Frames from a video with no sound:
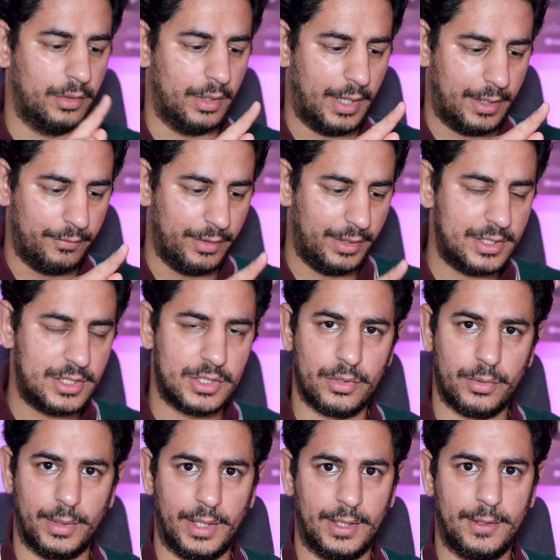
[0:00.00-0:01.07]
and very
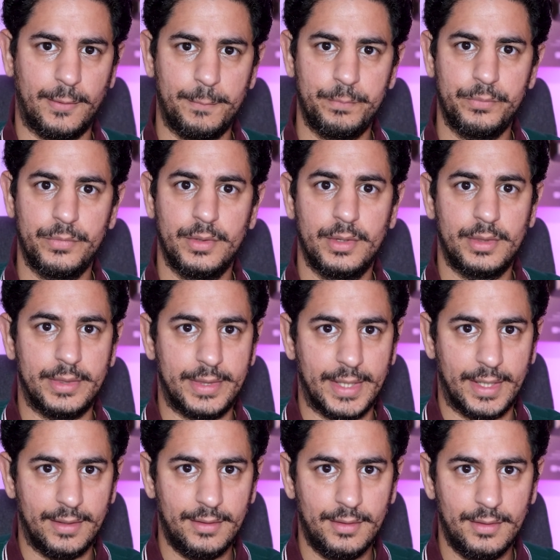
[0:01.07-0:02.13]
straight,
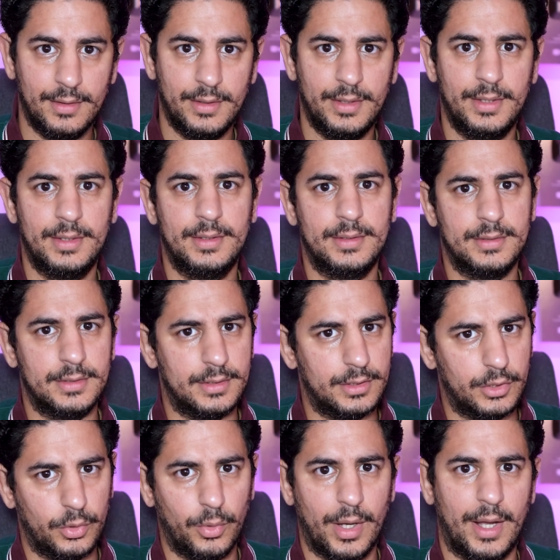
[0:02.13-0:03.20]
then
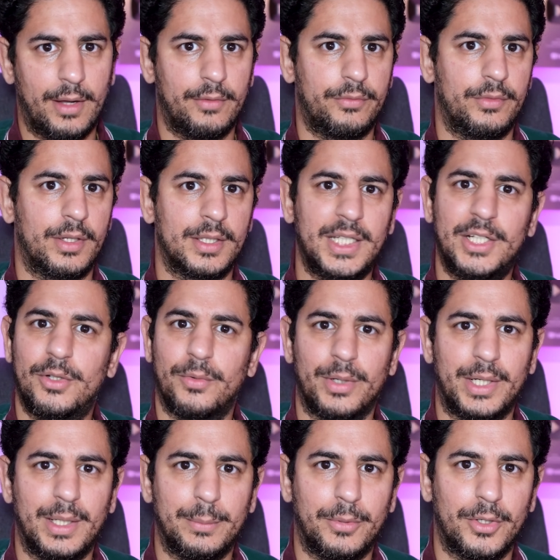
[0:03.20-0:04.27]
you have nothing to
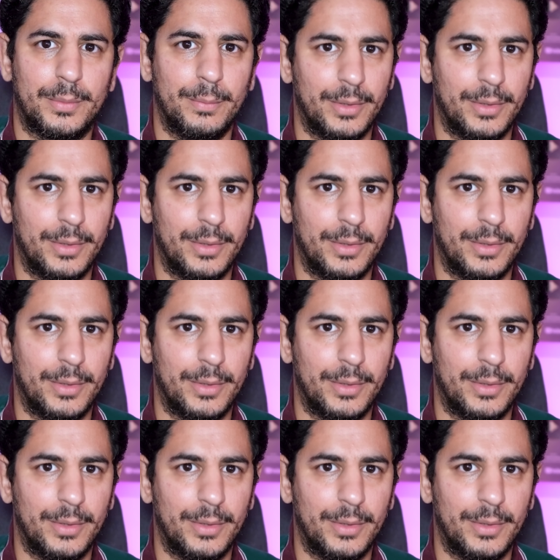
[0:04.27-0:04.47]
worry about